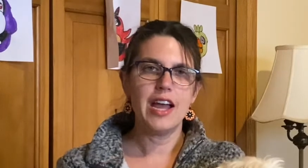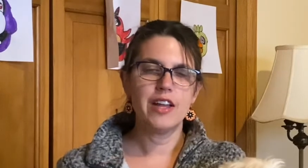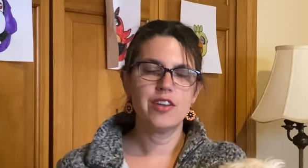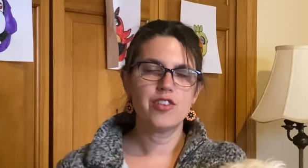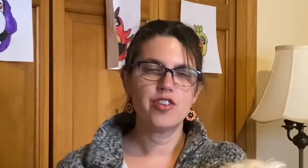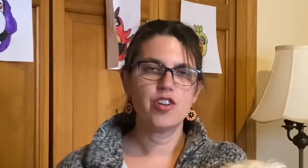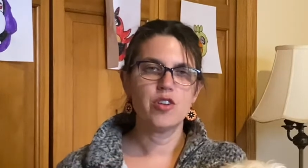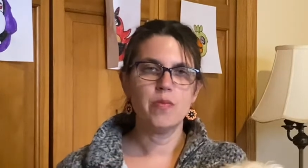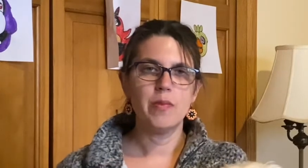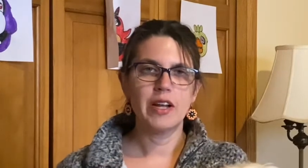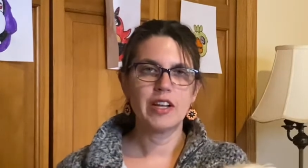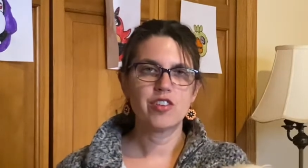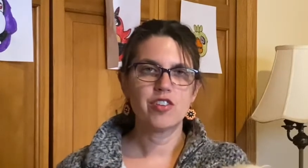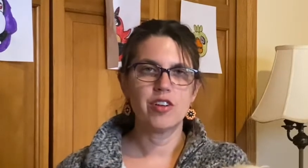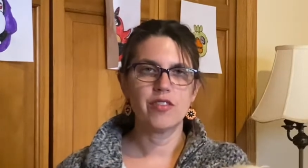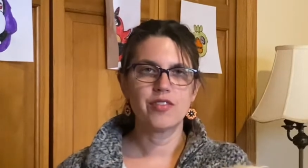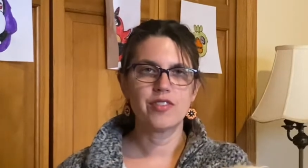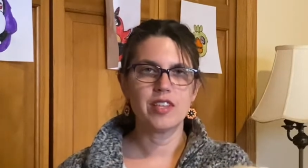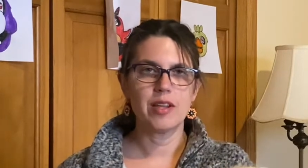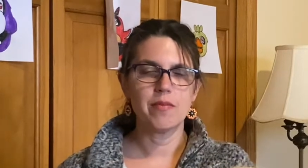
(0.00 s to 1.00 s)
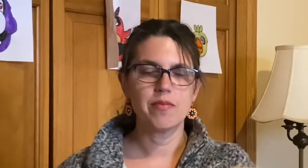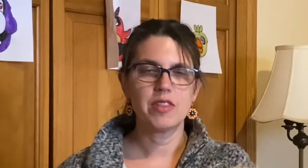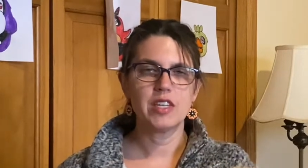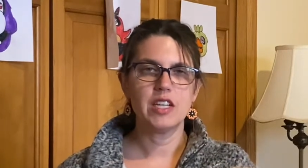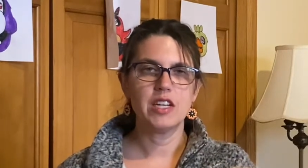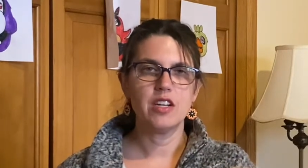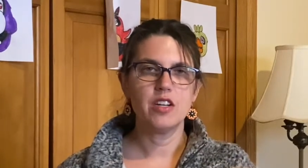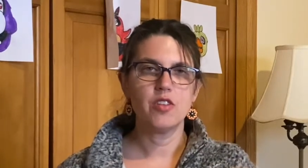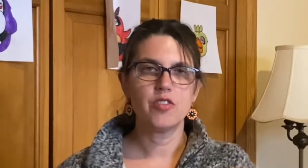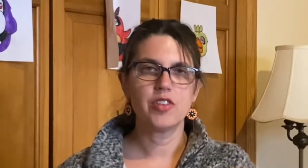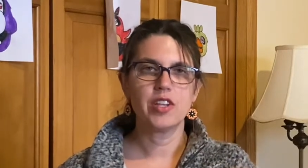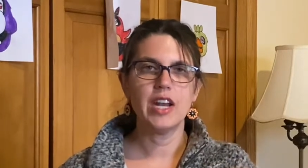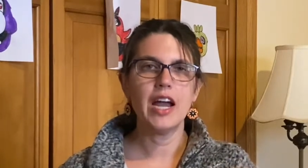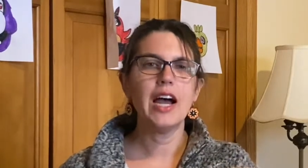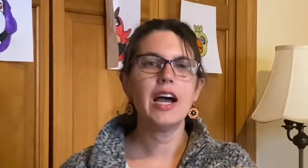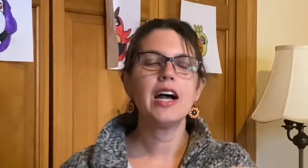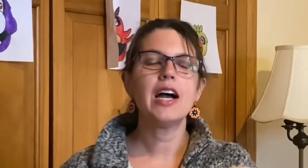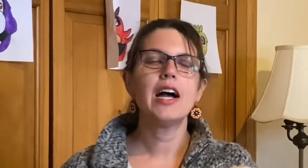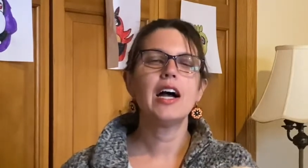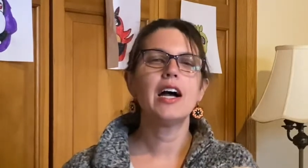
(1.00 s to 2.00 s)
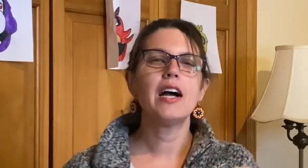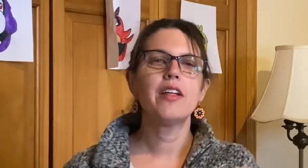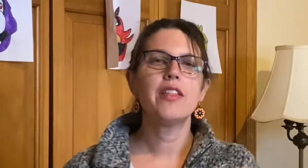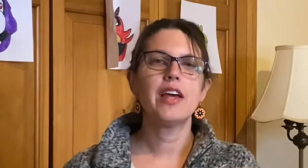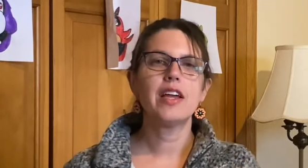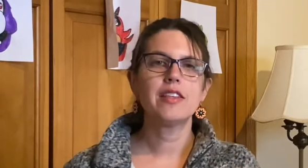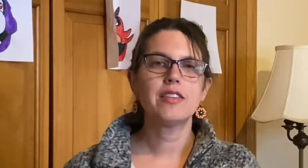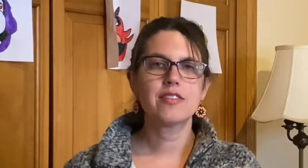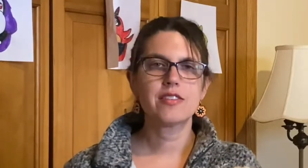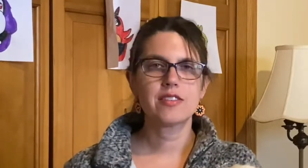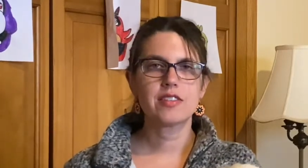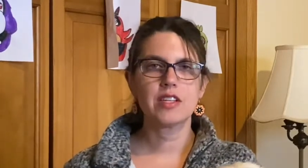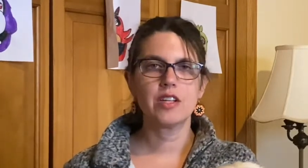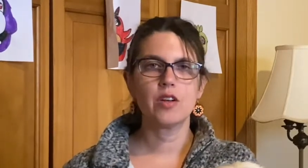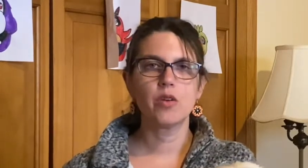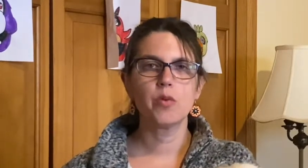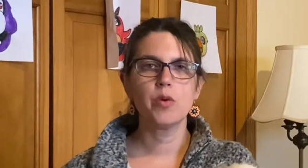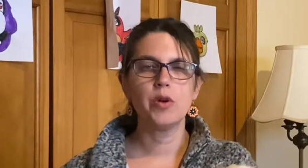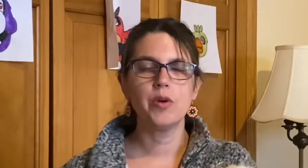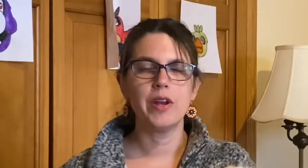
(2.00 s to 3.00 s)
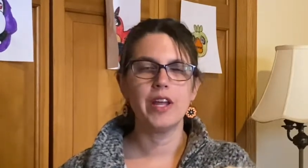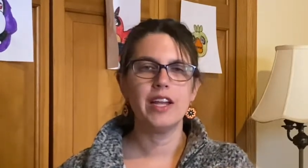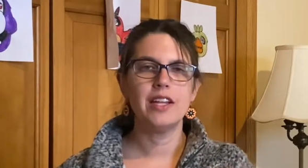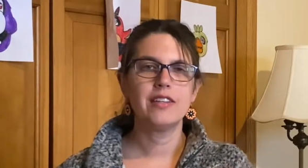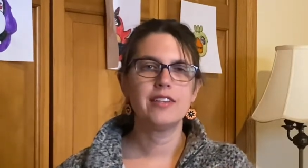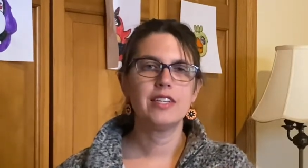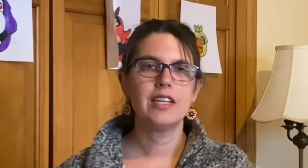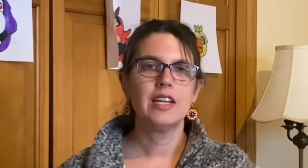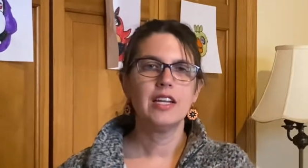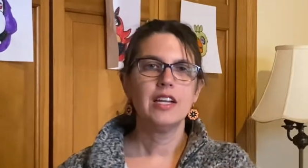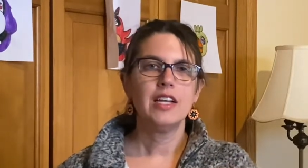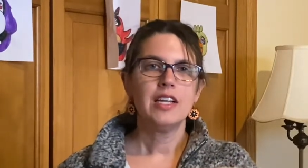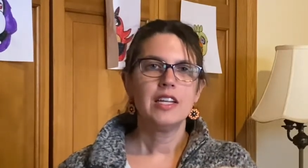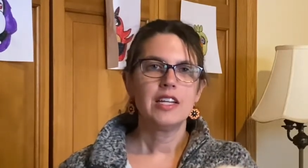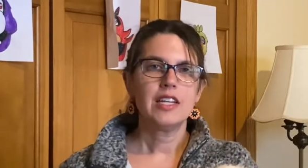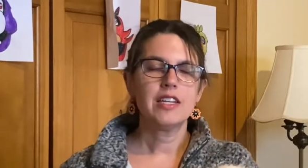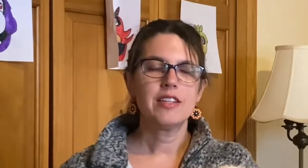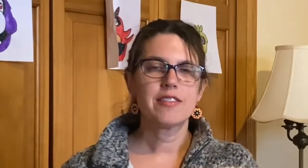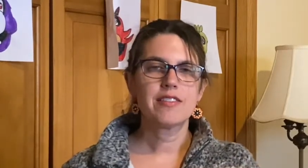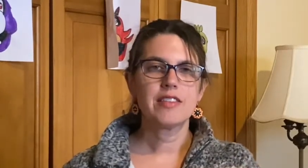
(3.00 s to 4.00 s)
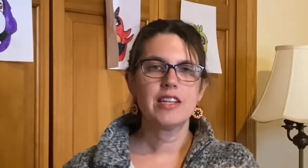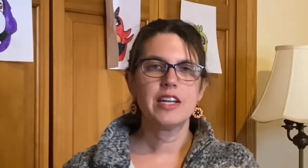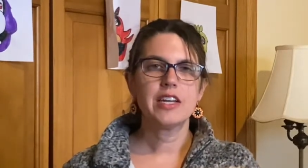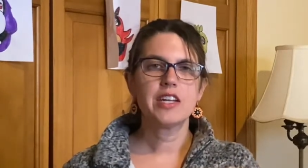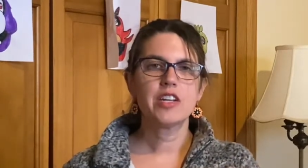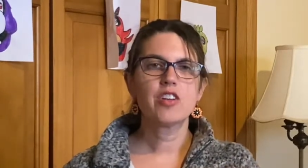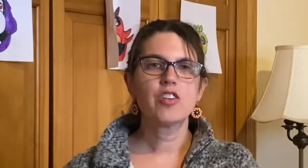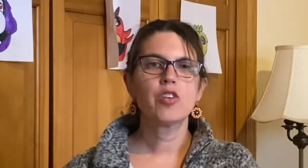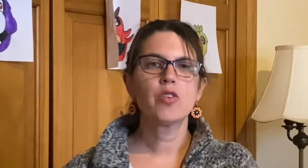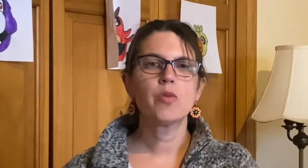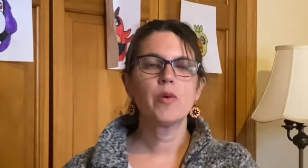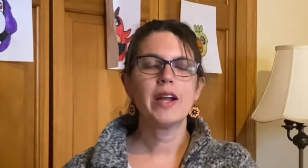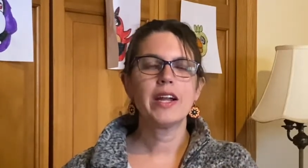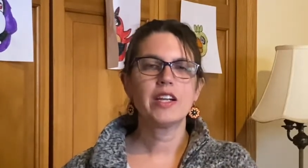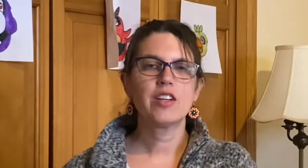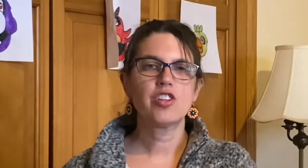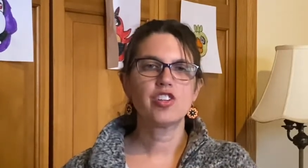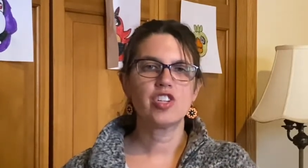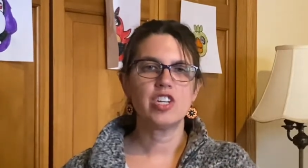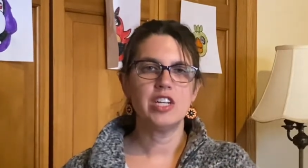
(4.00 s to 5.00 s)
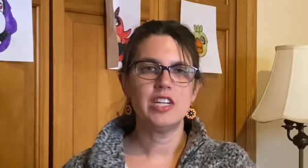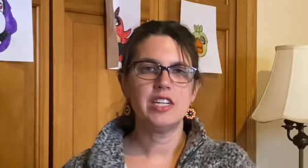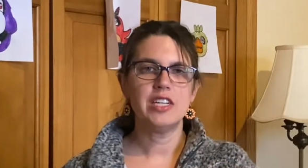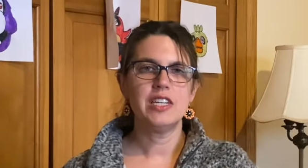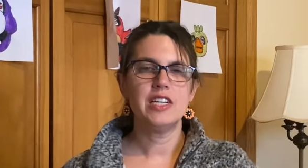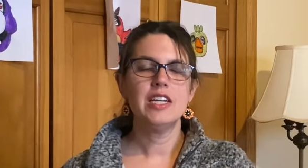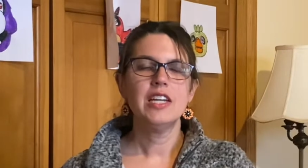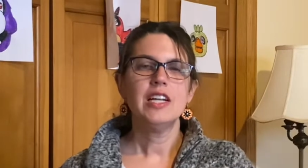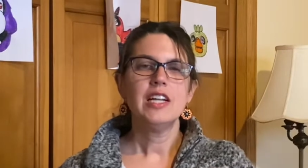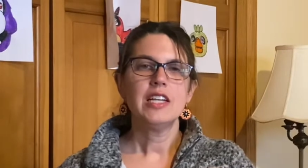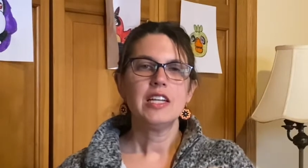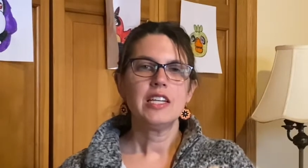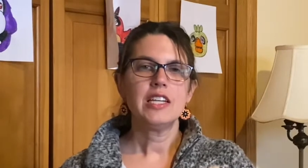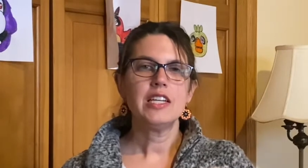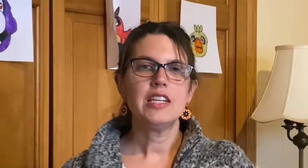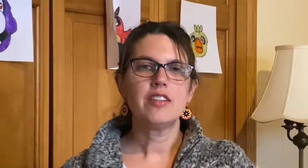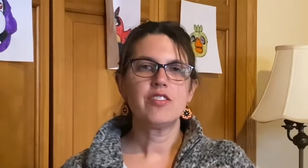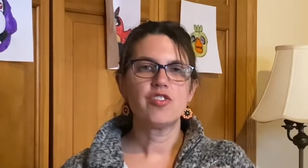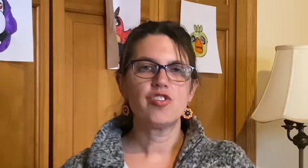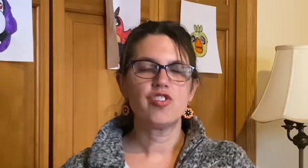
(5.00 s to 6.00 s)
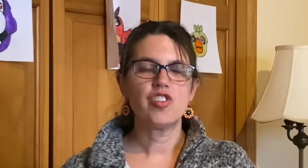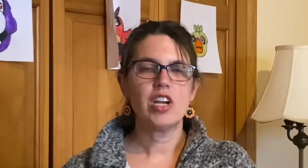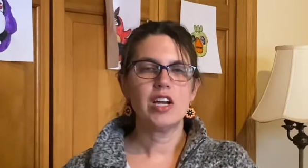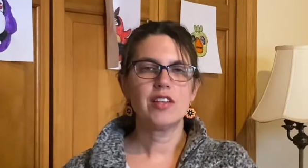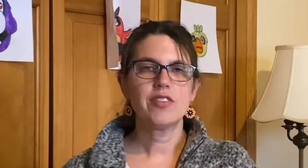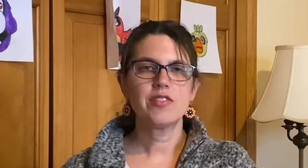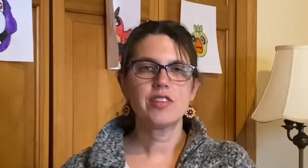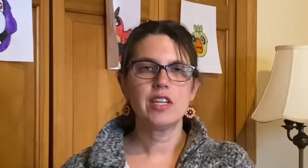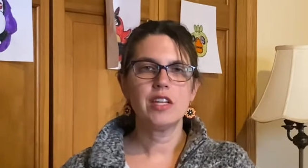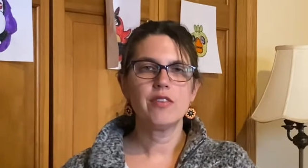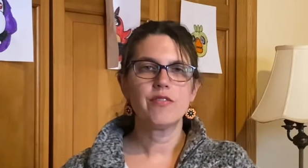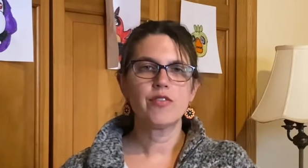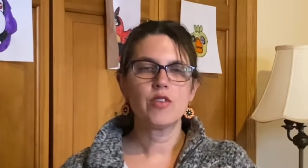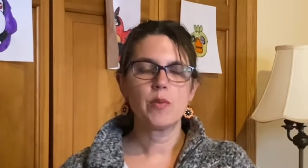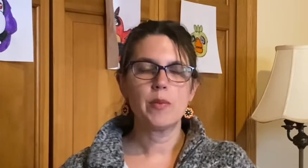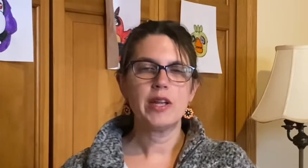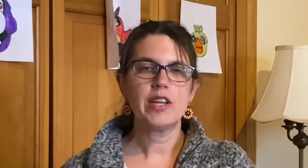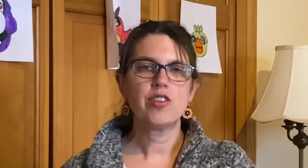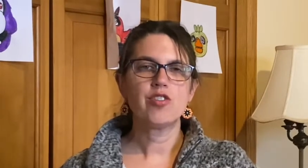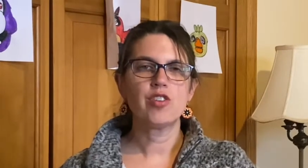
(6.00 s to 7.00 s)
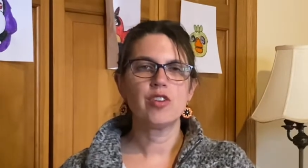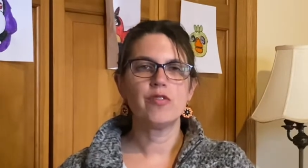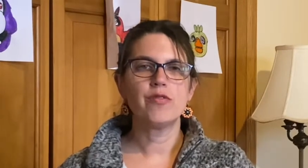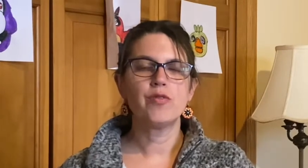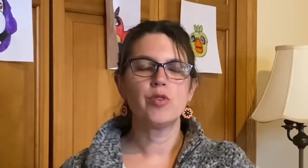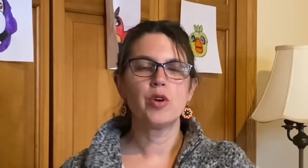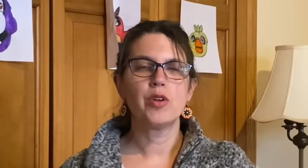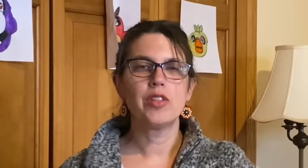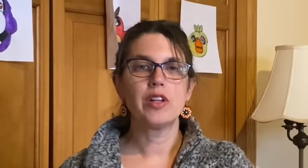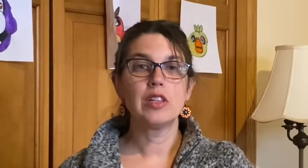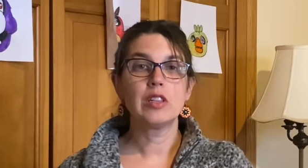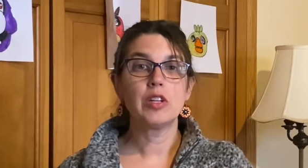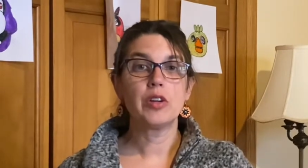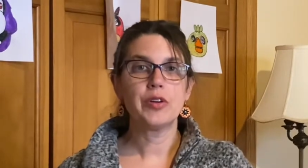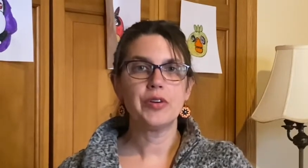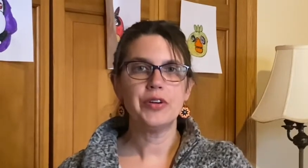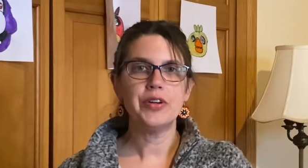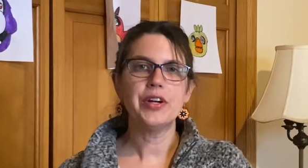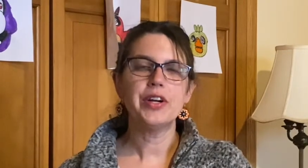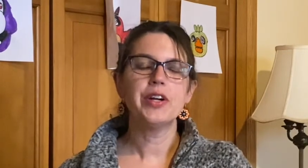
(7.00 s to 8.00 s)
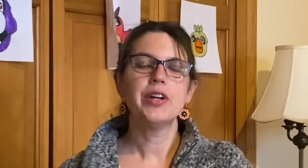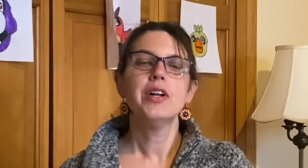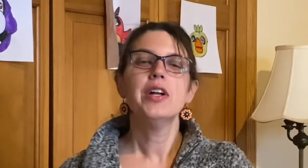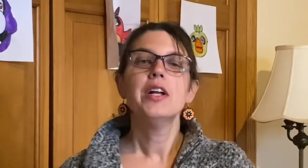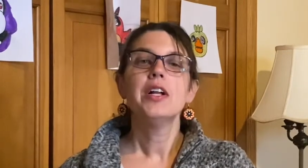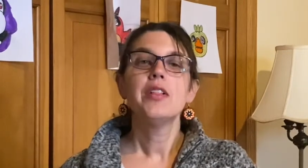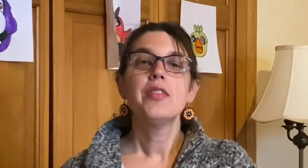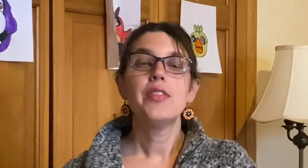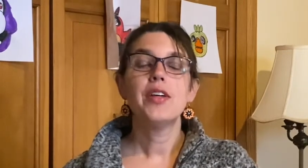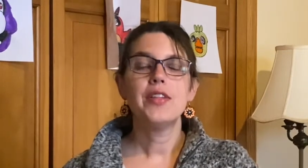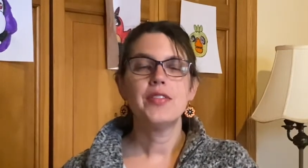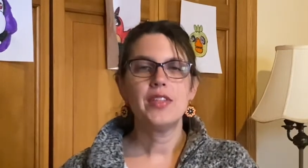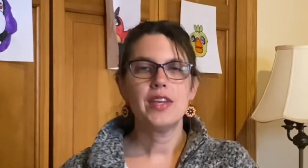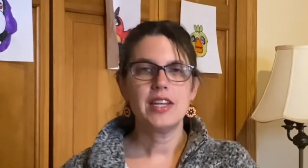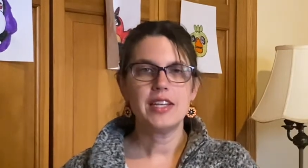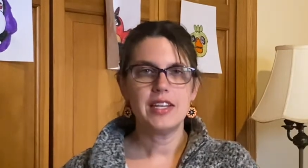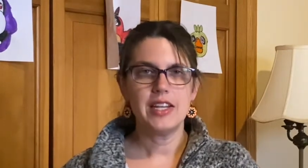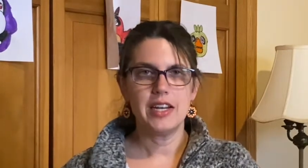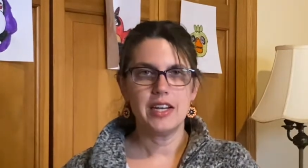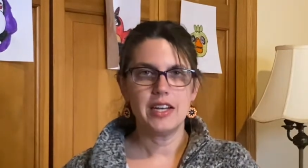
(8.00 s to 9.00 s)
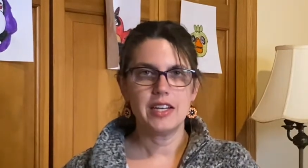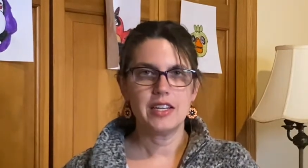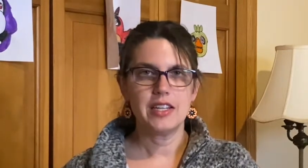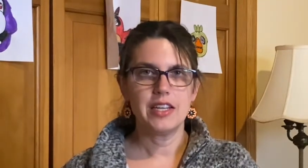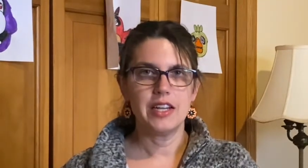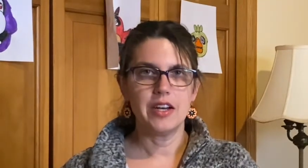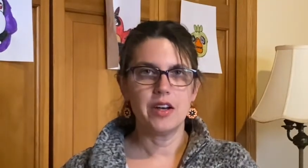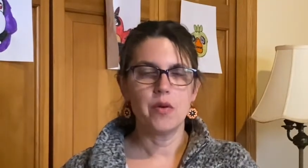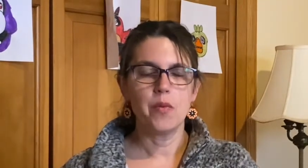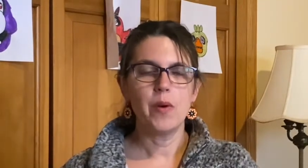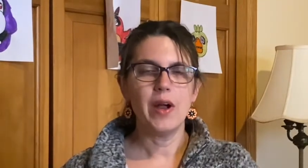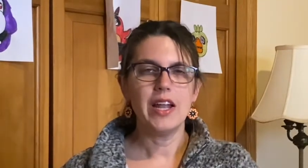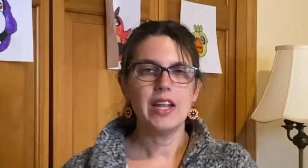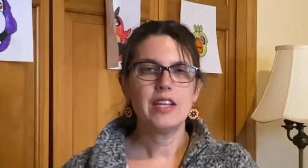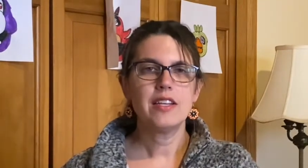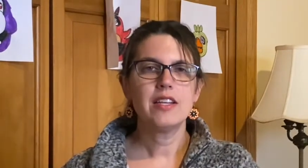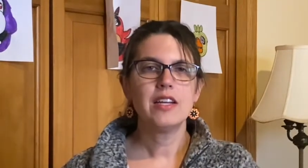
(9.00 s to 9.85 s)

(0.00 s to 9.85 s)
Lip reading: too much of something and you said, that's gonna ruin it. It's not a correction, it's just information for the learner that they didn't get it right.